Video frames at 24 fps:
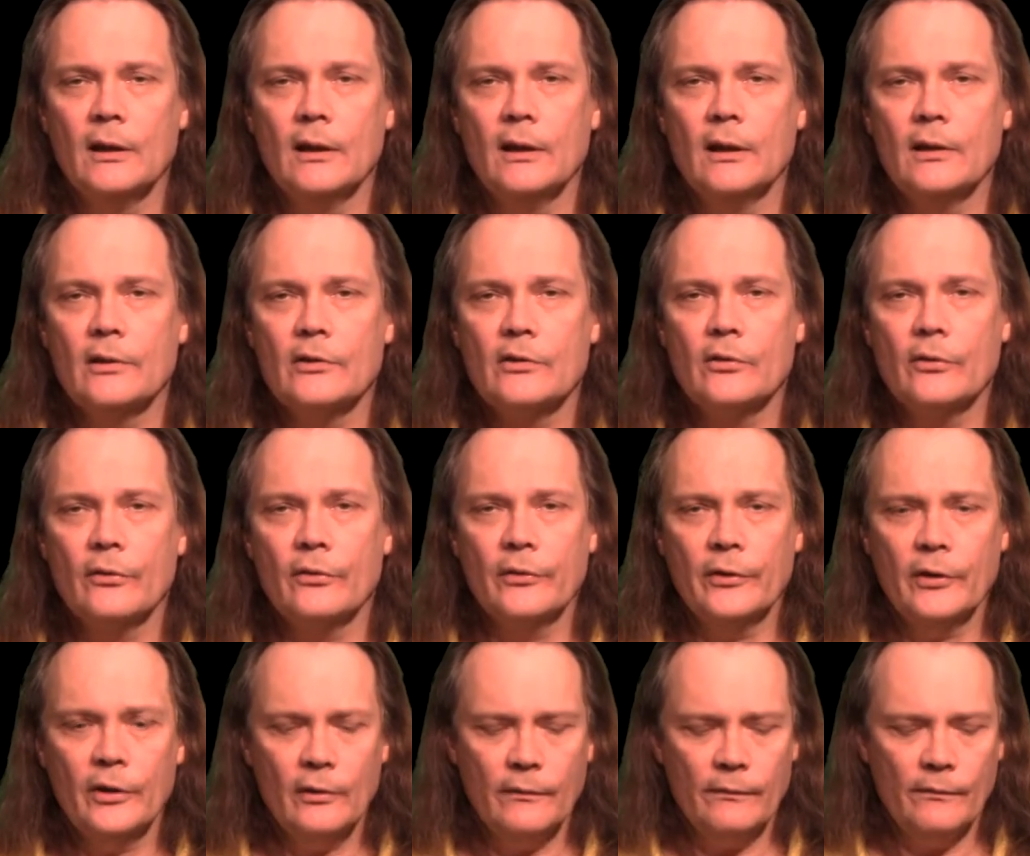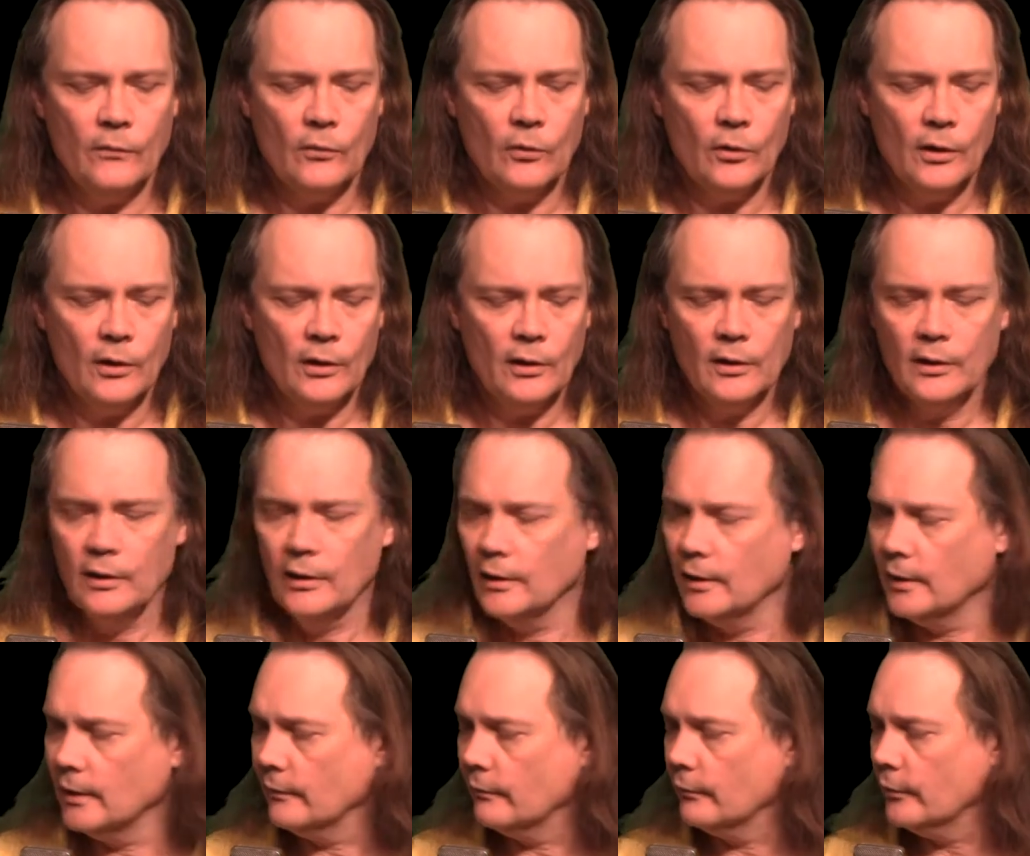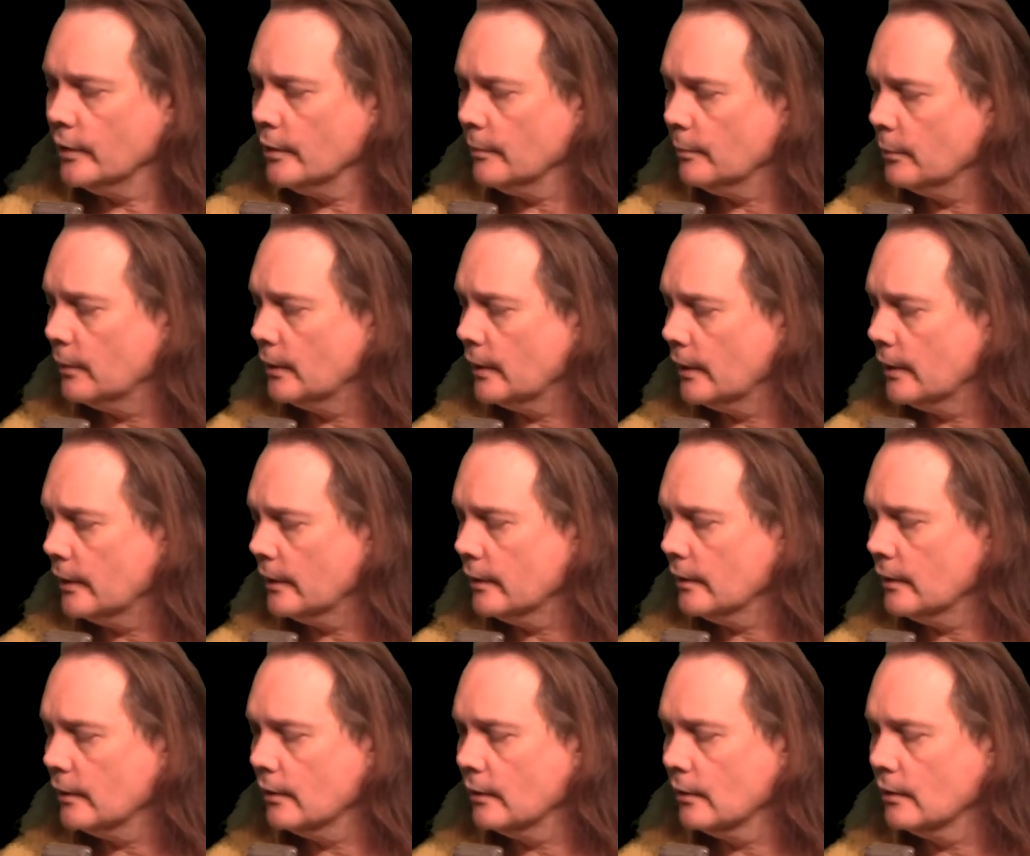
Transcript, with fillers: And so therefore, if we apply